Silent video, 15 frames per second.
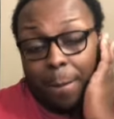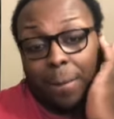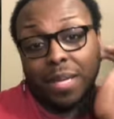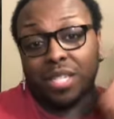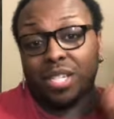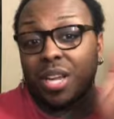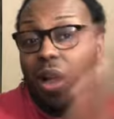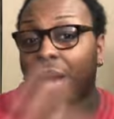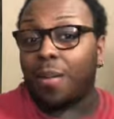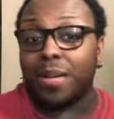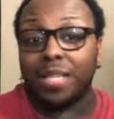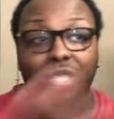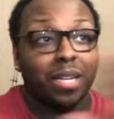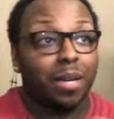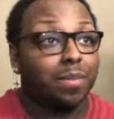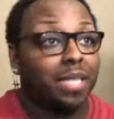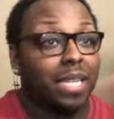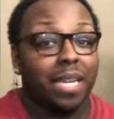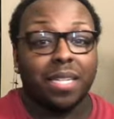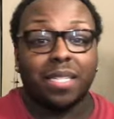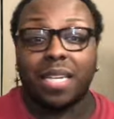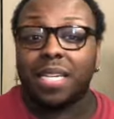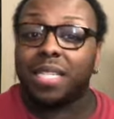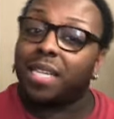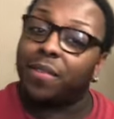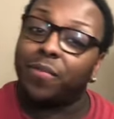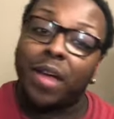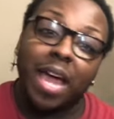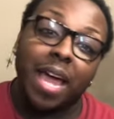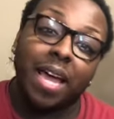but she always jumps in and takes
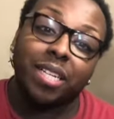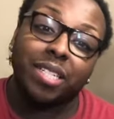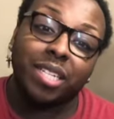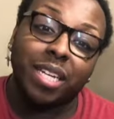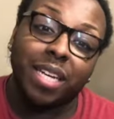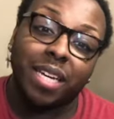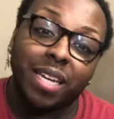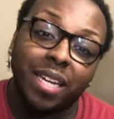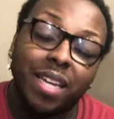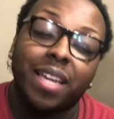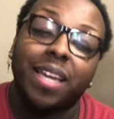up for Ashley.